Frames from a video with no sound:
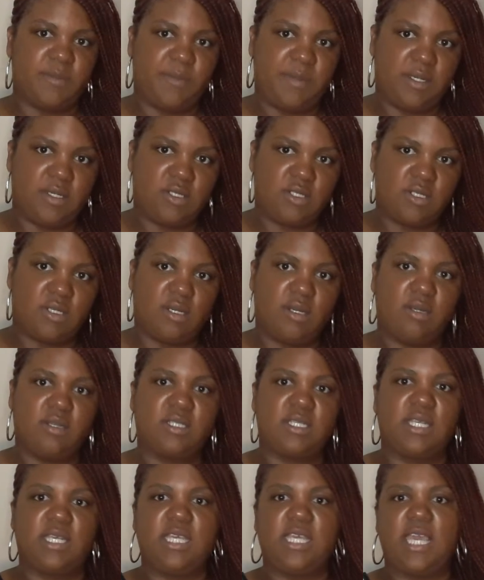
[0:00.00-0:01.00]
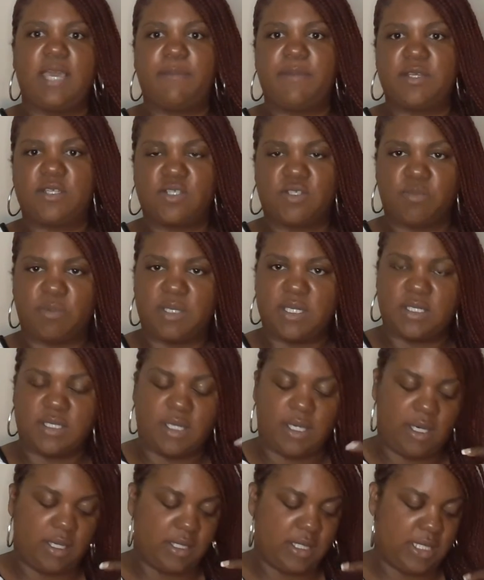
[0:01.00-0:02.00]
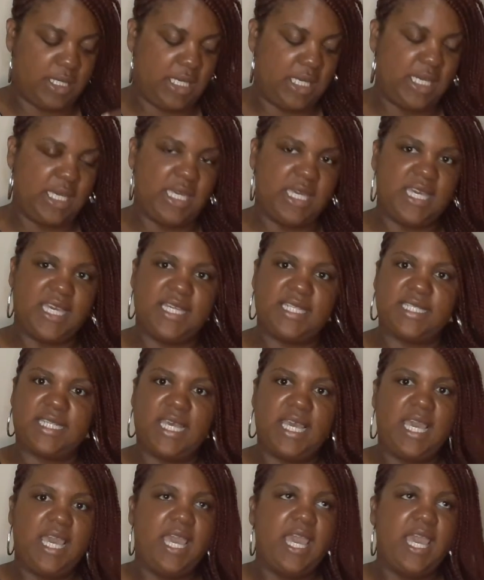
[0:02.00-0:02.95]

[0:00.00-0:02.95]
pictures, and he had pictures with his other kids,